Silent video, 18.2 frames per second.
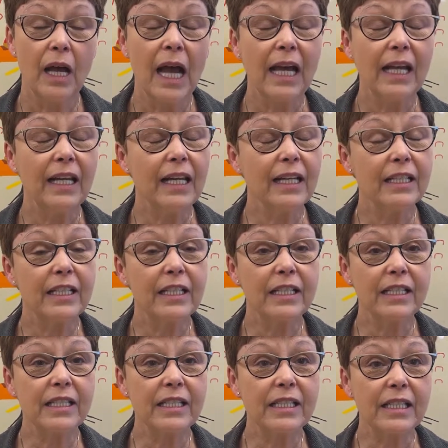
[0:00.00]
I'd like to
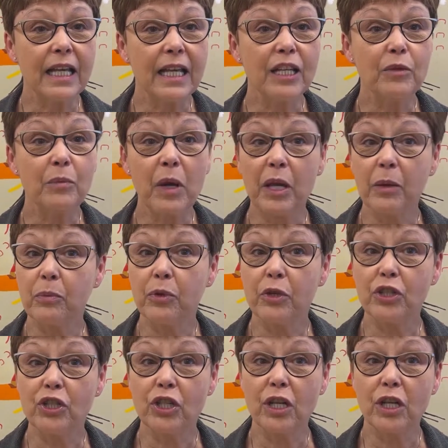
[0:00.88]
extend my
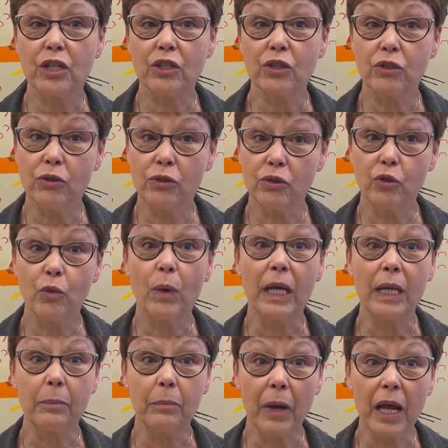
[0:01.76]
appreciation to
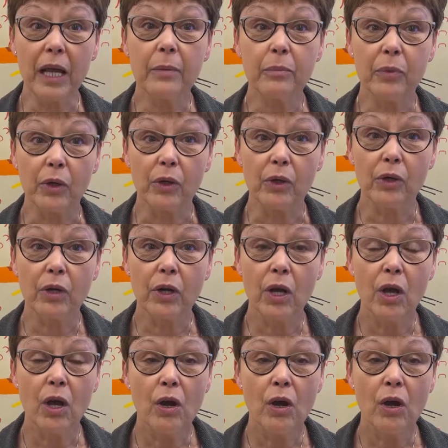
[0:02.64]
Dwayne Piper